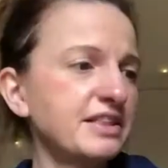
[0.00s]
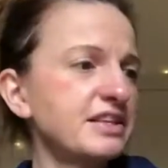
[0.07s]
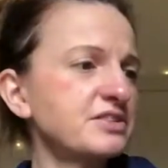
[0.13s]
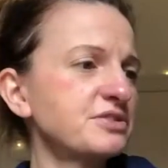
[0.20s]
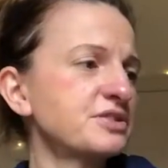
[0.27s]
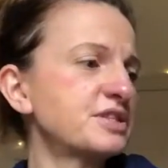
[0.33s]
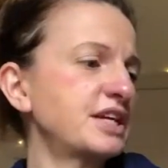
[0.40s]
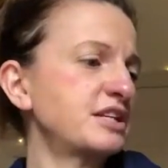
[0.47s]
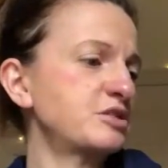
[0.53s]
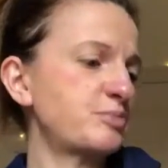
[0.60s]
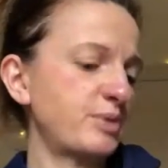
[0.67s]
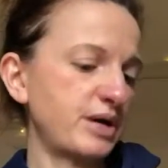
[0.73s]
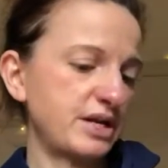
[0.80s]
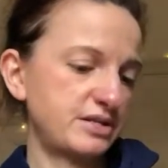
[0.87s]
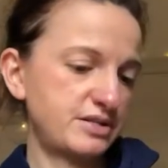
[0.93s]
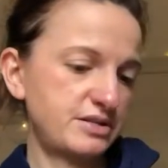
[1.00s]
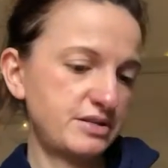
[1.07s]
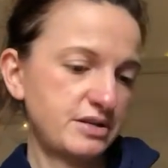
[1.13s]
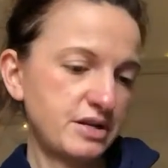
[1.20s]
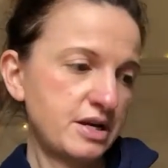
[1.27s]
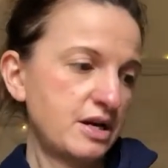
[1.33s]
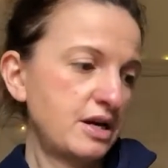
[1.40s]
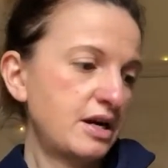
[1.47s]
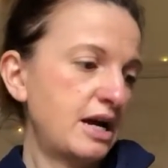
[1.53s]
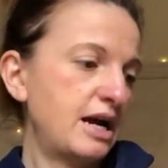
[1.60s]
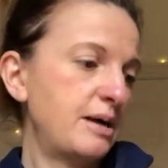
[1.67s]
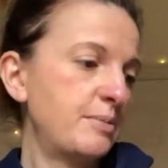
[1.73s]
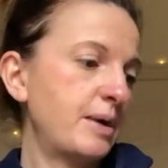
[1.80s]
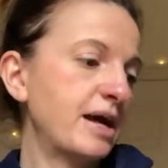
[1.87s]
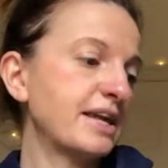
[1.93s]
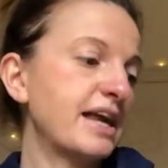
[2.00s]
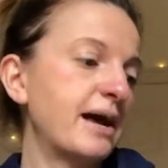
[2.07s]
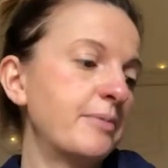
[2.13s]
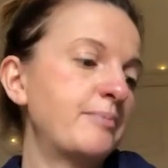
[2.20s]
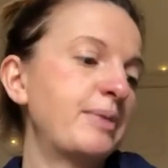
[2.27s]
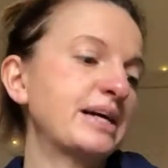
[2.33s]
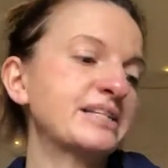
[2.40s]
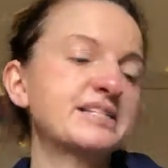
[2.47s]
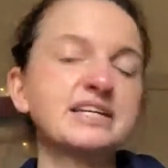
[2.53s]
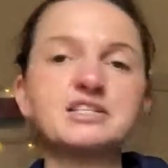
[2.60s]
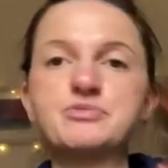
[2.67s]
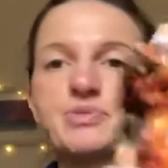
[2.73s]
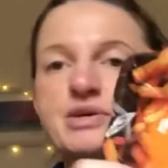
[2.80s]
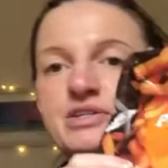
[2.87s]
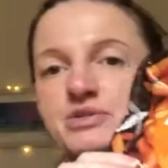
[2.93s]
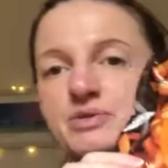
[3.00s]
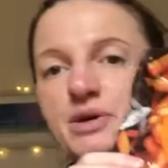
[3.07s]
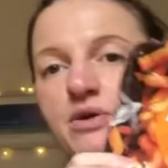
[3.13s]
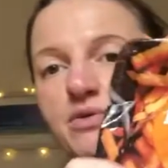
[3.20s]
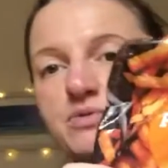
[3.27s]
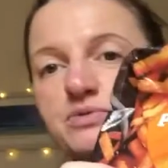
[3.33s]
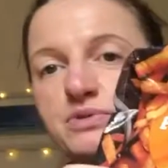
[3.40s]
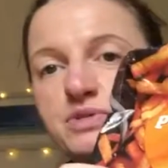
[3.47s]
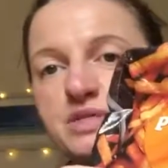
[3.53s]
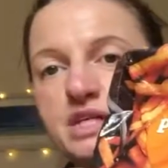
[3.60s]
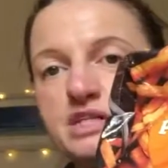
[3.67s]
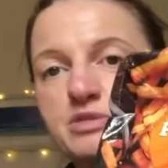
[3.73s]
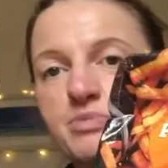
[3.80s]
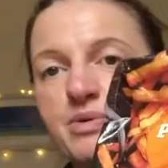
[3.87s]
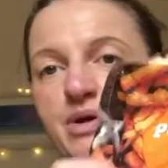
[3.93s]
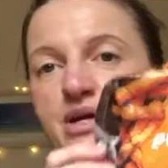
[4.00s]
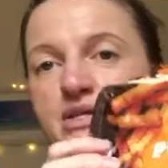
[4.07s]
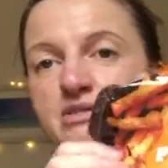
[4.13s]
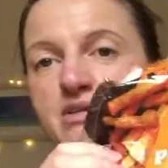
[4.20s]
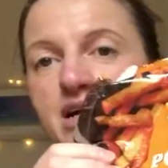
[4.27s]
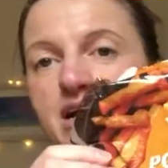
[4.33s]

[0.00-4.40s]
think these are Sainsbury's. Yeah, by Sainsbury's, so I got those in Sainsbury's,